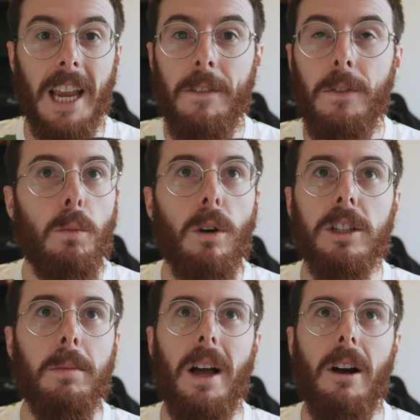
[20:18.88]
Even if you
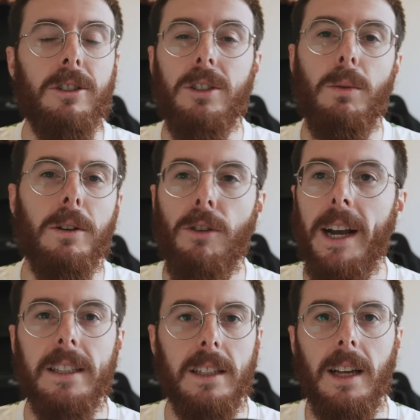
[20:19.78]
wanted to be like, I'll just do a
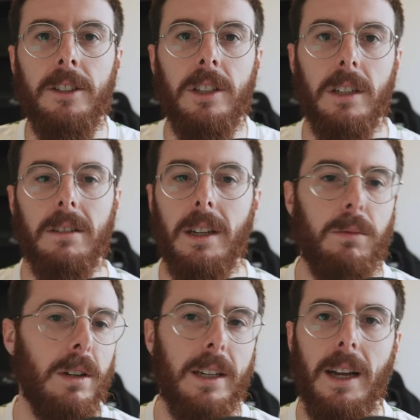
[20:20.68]
crazy lunge here, it's like,
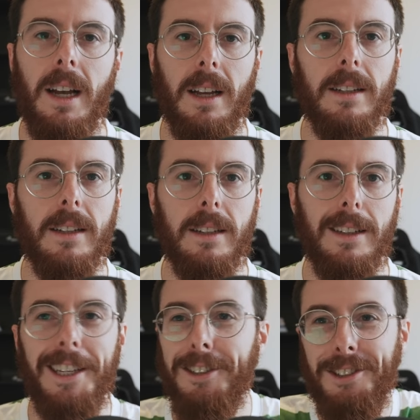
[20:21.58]
well, I can't.
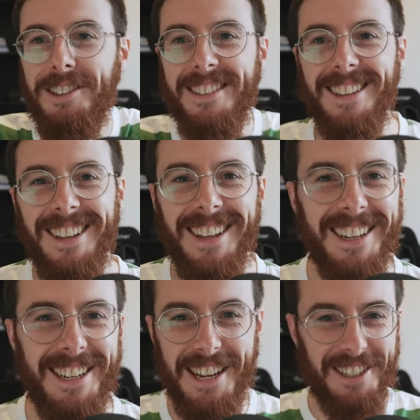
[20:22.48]
He
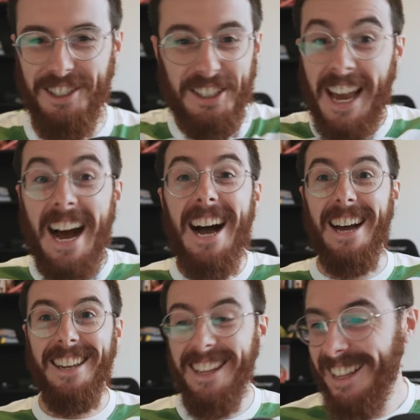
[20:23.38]
just
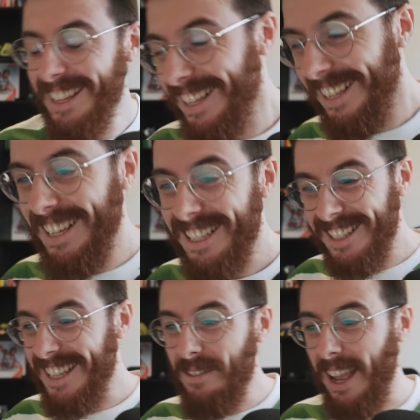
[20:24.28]
can't. He
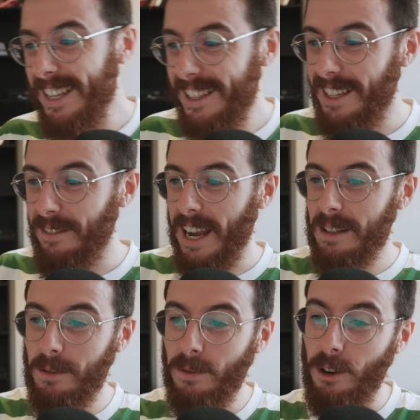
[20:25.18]
doesn't leave anything
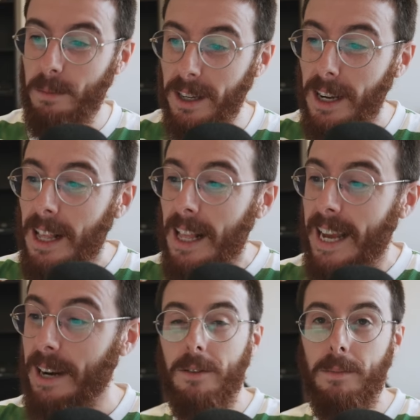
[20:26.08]
available for you. But
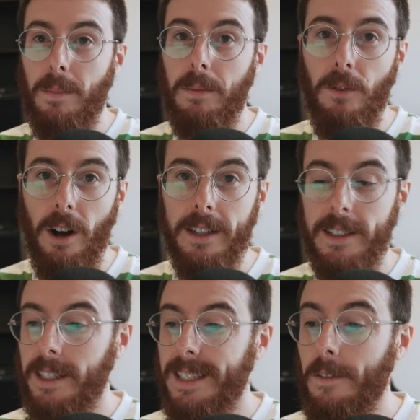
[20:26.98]
other
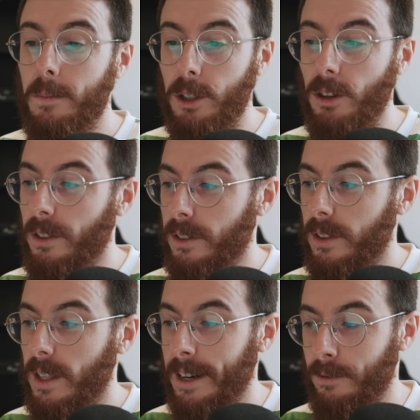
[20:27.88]
riders here, David Muñoz
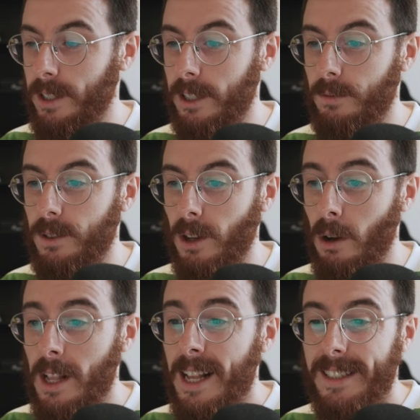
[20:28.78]
had a really good
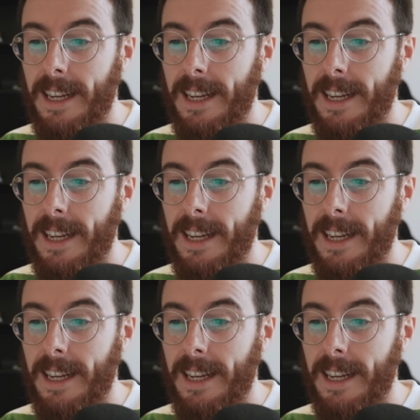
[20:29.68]
result.